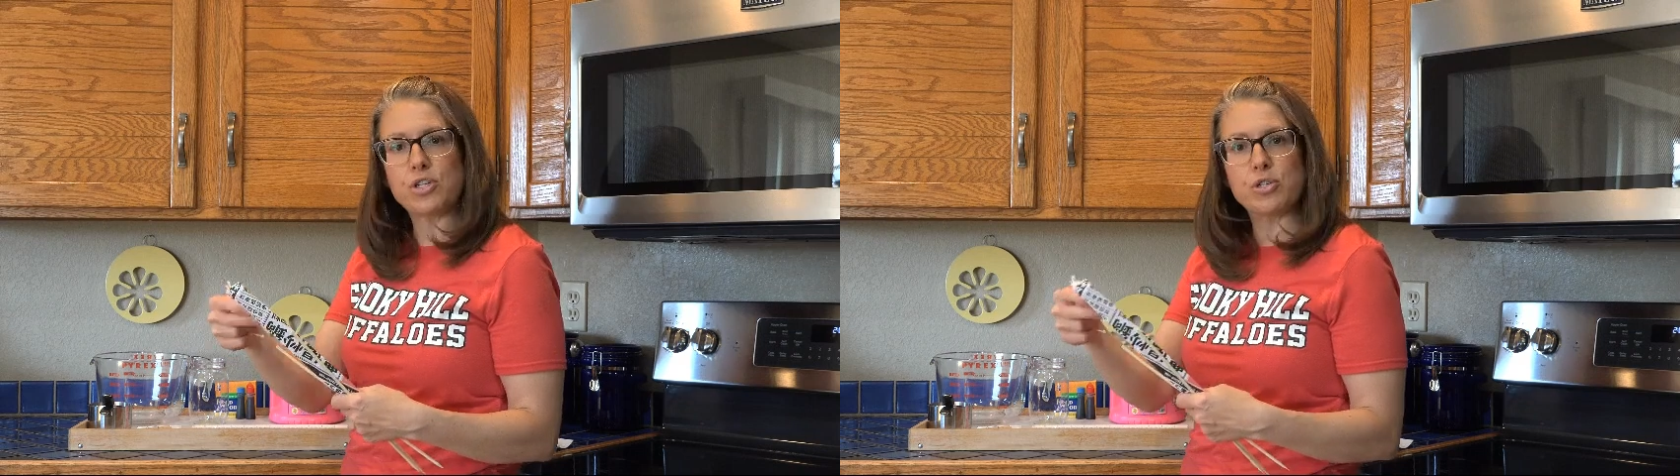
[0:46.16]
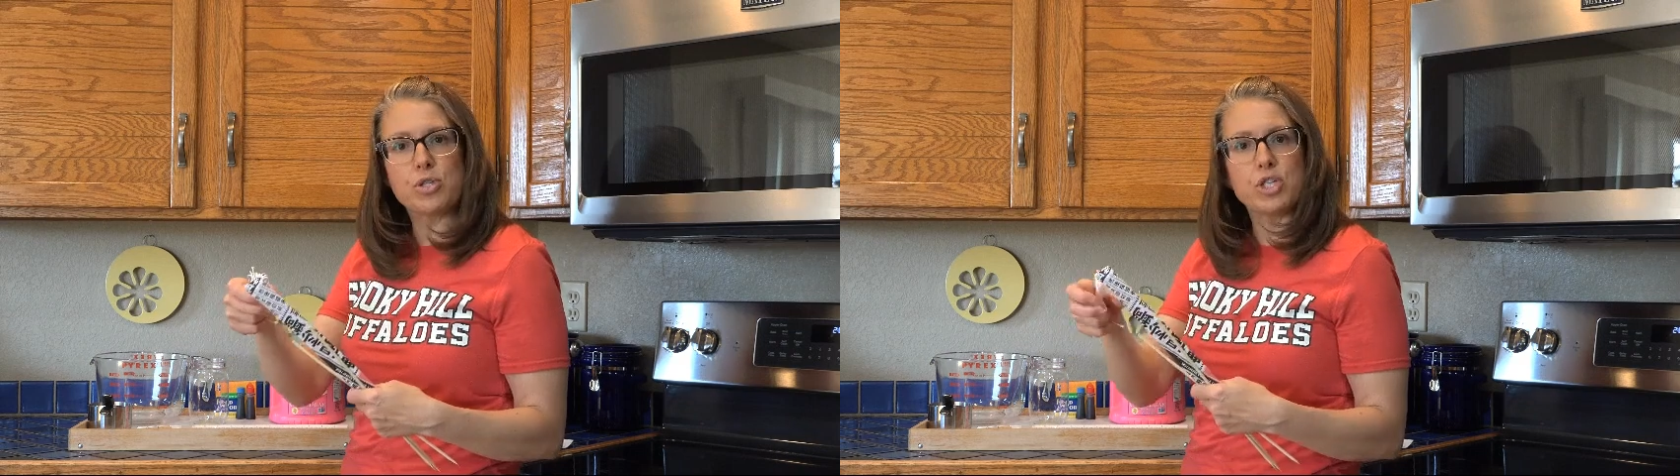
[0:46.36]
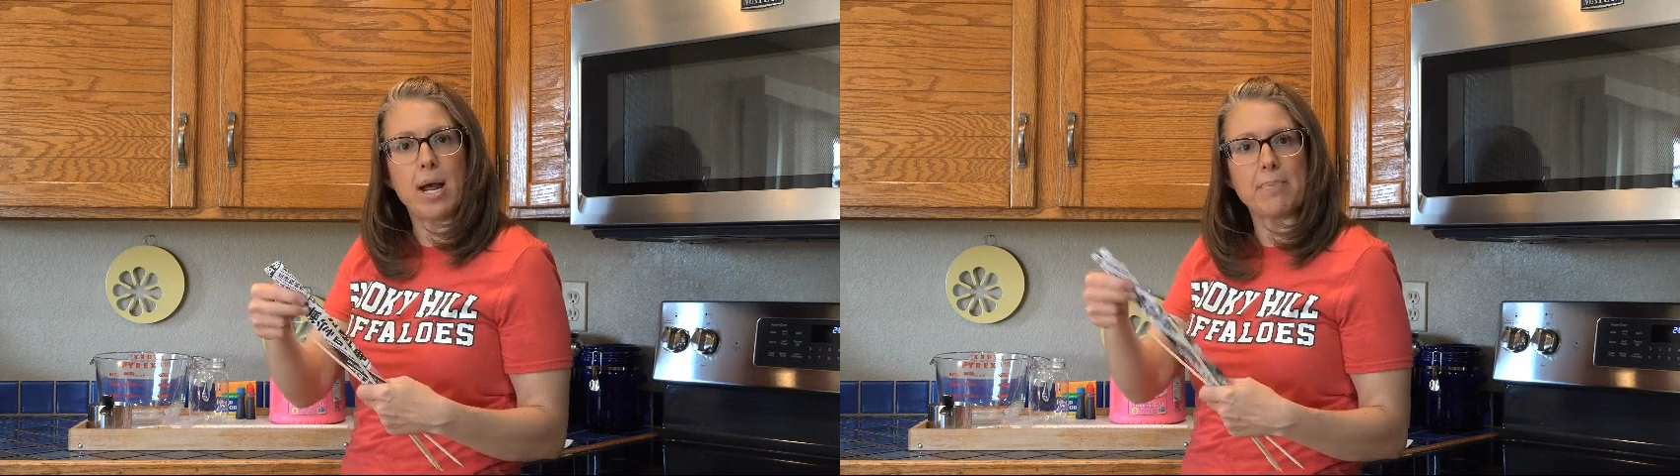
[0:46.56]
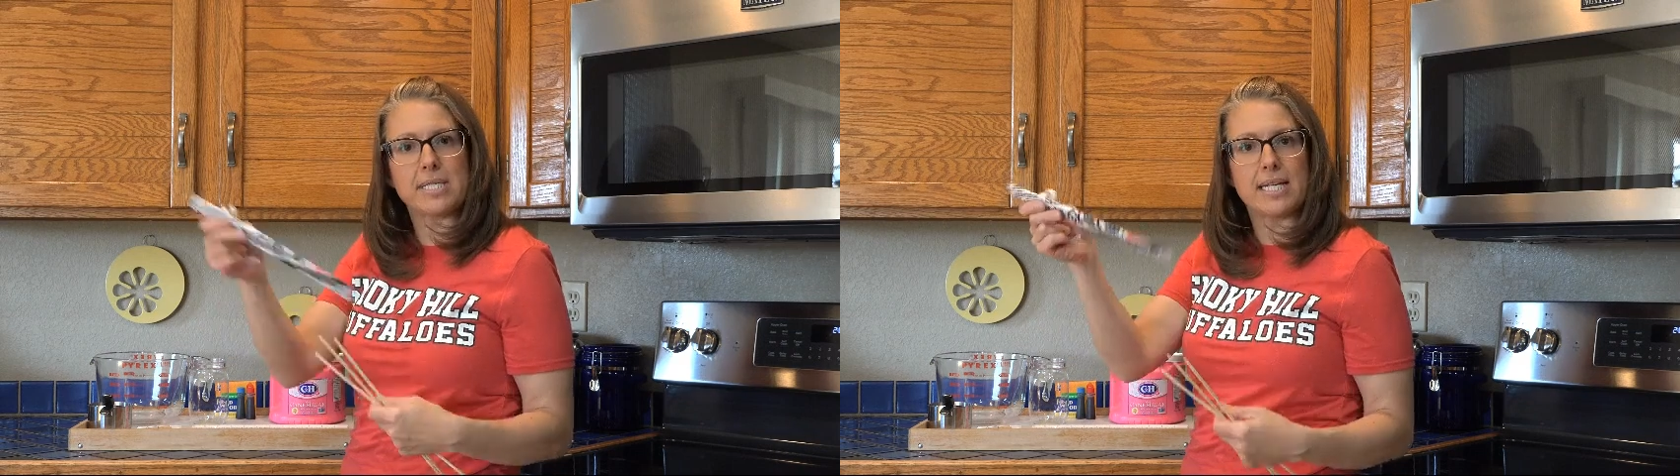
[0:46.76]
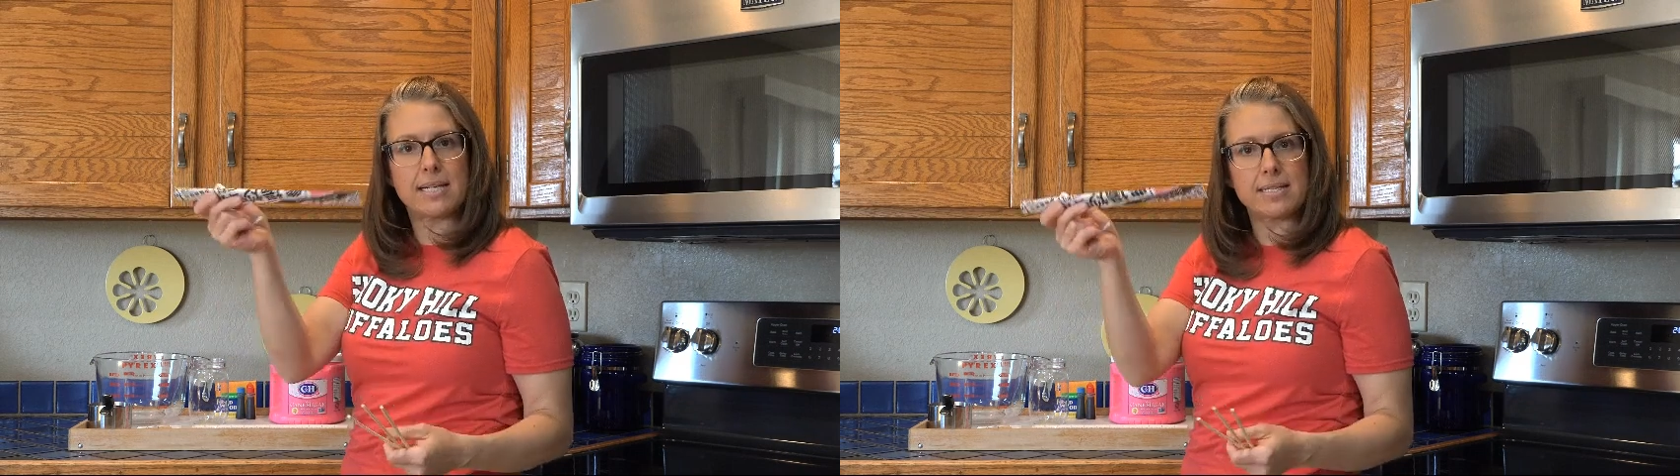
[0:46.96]
use
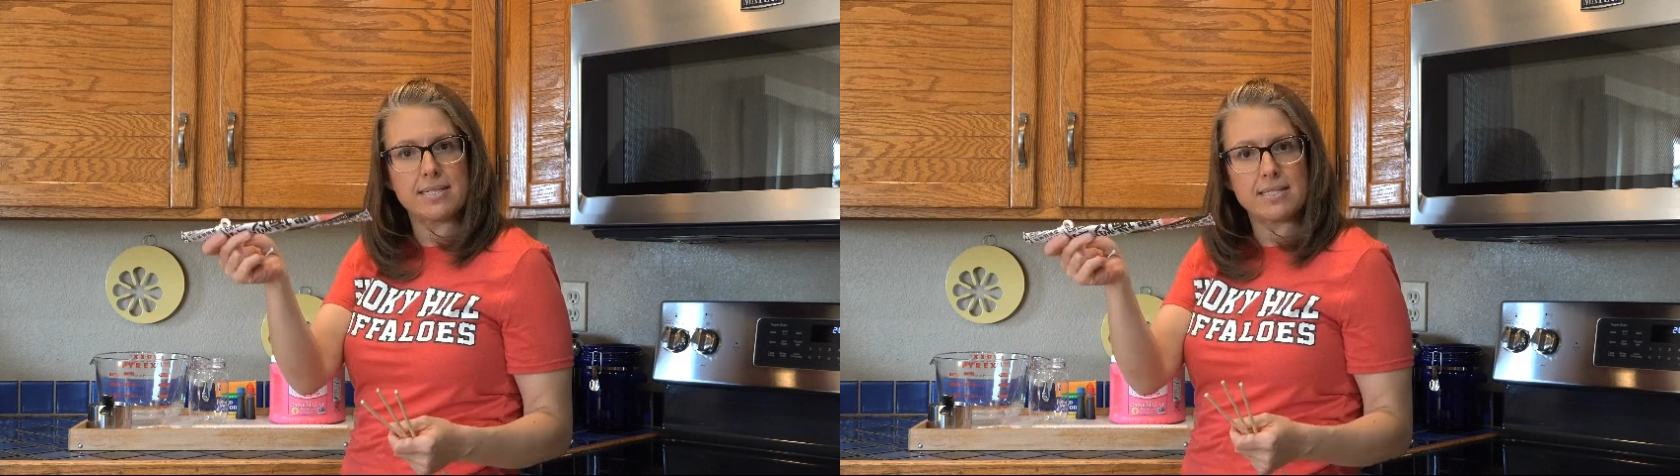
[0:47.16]
chopsticks,